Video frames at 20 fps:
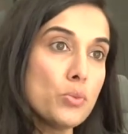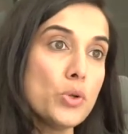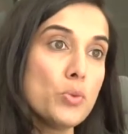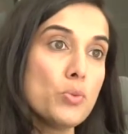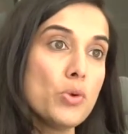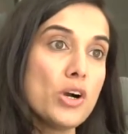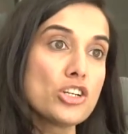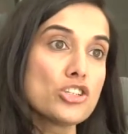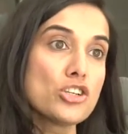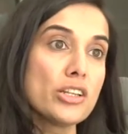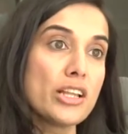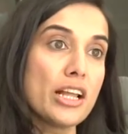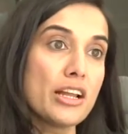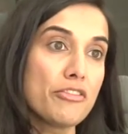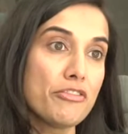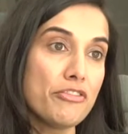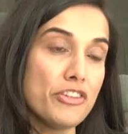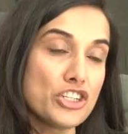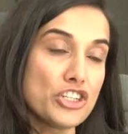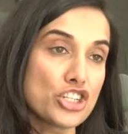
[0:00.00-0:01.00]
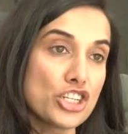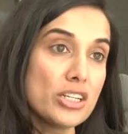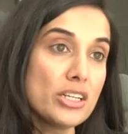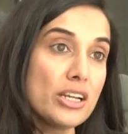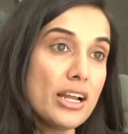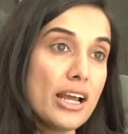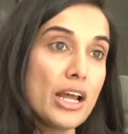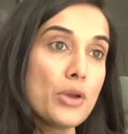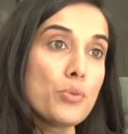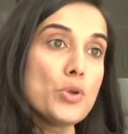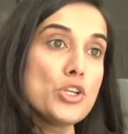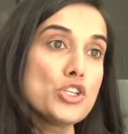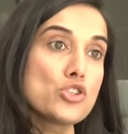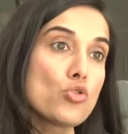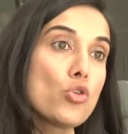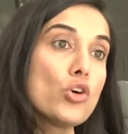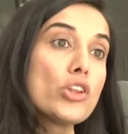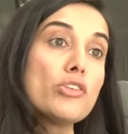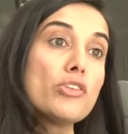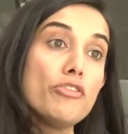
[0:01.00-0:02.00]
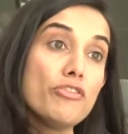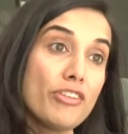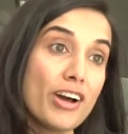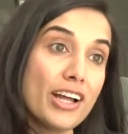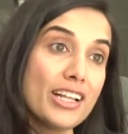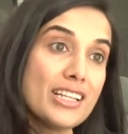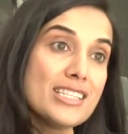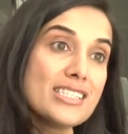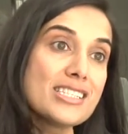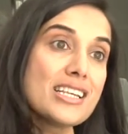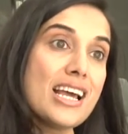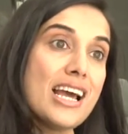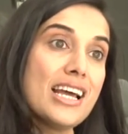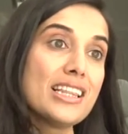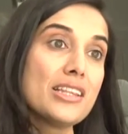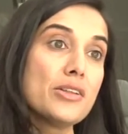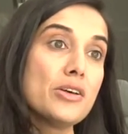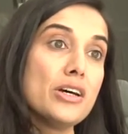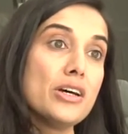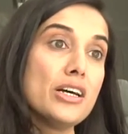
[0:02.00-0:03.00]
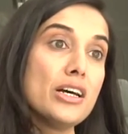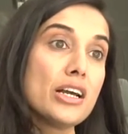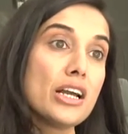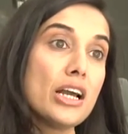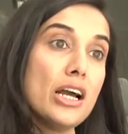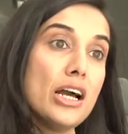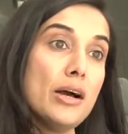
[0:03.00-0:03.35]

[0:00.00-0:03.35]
we worked on that vision and we saw the funds and the